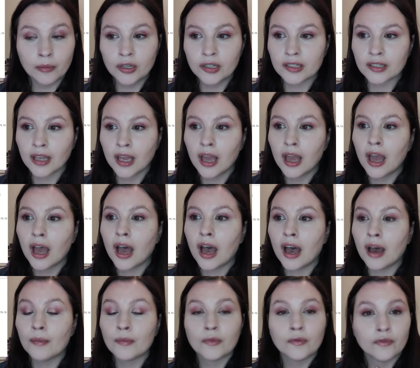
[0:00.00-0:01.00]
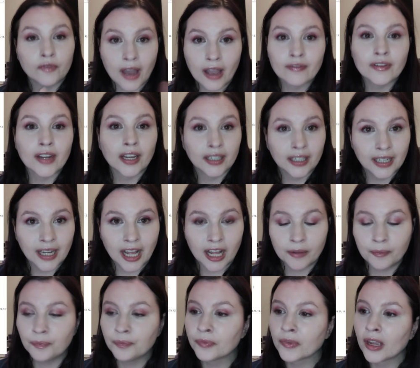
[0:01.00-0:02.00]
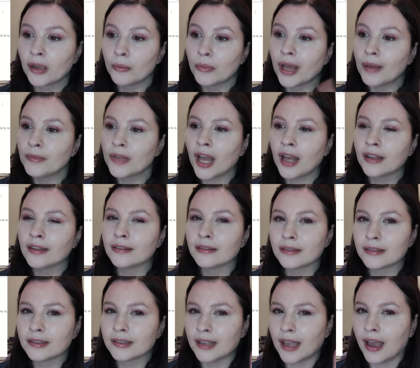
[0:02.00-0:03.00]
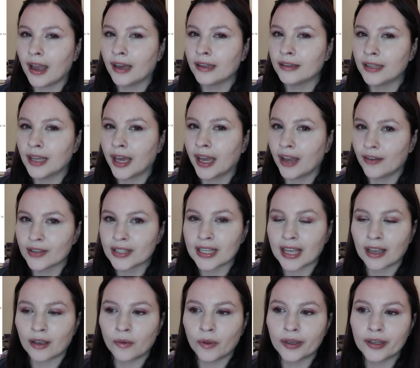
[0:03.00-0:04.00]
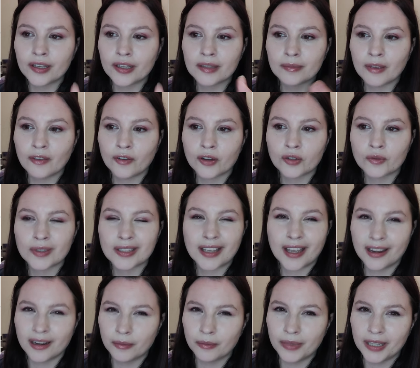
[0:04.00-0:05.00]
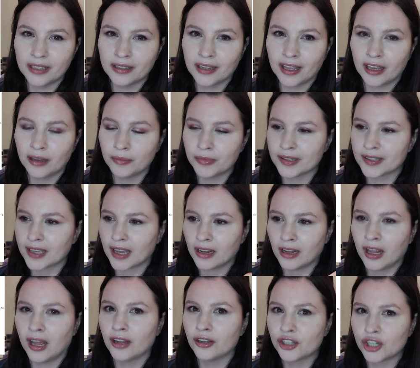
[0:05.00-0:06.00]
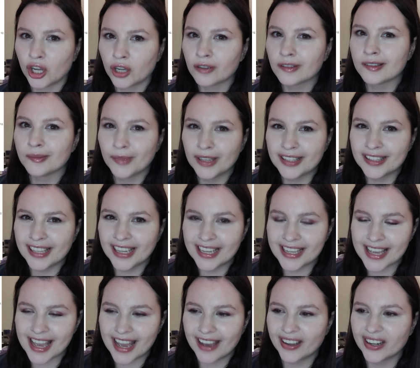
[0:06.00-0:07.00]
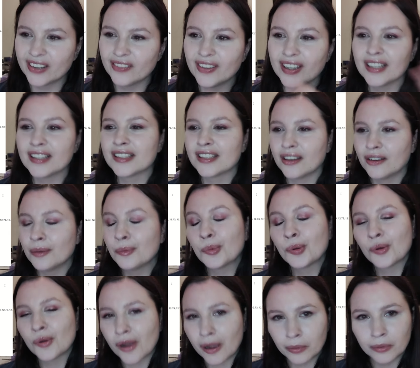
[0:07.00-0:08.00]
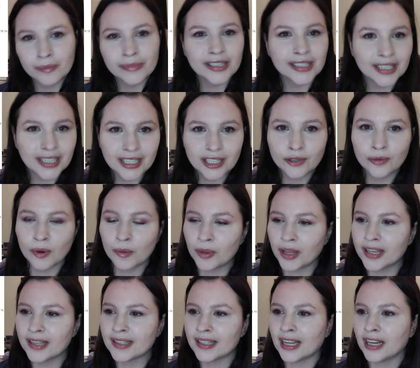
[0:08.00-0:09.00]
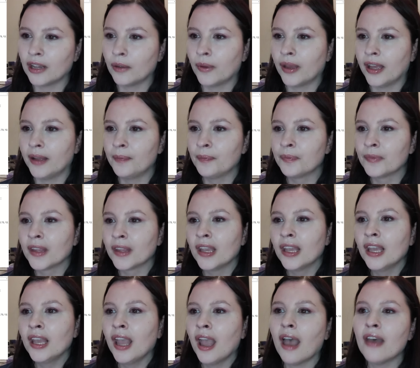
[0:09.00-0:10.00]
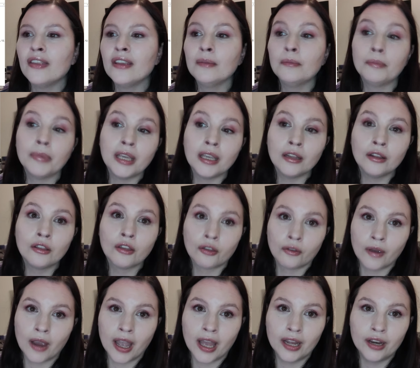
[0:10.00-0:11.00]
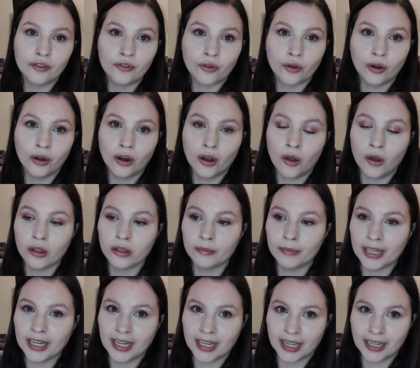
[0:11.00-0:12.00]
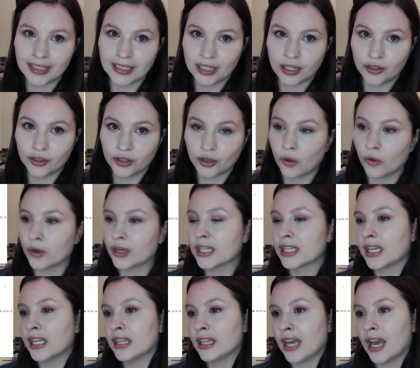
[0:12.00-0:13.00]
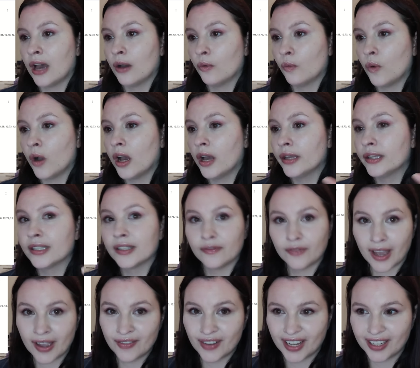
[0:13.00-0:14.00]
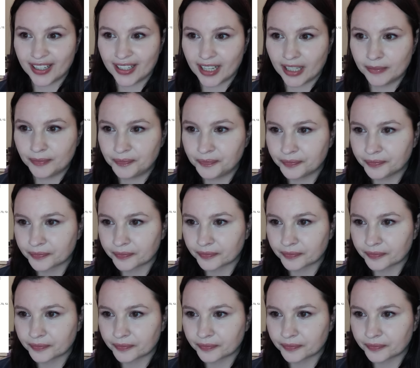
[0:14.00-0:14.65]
hammers, $5.99. But I'm not sad that I have a second one because my first one's kind of beaten up. It's got a lot of chunks missing out of it, so it probably needed replaced anyway. And then bead thread for all the beading I did on the corset. That was $5.99.